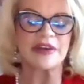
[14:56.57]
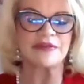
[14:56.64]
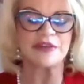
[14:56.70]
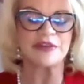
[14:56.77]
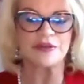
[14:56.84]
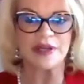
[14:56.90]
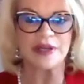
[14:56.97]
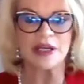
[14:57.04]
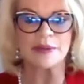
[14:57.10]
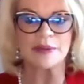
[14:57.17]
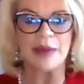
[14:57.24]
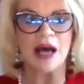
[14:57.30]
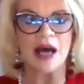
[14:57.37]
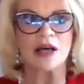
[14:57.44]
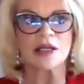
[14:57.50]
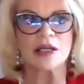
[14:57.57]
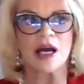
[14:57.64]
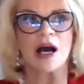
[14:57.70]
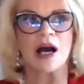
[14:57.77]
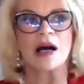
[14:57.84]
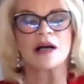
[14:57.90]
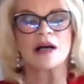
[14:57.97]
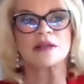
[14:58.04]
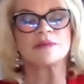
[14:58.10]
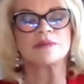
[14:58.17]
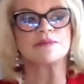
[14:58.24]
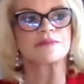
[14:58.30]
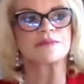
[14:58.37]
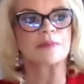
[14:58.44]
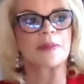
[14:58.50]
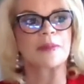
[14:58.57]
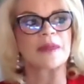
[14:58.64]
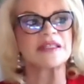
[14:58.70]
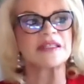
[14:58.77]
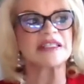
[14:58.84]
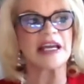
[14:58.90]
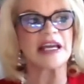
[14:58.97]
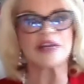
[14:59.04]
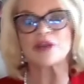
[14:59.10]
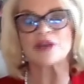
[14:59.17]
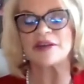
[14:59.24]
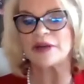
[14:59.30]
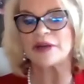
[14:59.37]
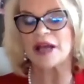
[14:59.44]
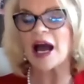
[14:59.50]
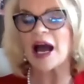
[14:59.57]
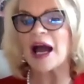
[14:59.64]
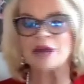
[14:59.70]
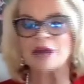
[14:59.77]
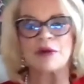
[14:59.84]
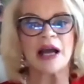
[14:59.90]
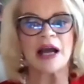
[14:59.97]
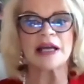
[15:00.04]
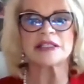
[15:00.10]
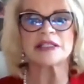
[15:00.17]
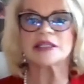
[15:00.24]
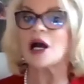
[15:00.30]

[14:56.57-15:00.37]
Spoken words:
if you think about, say you live in a high-rise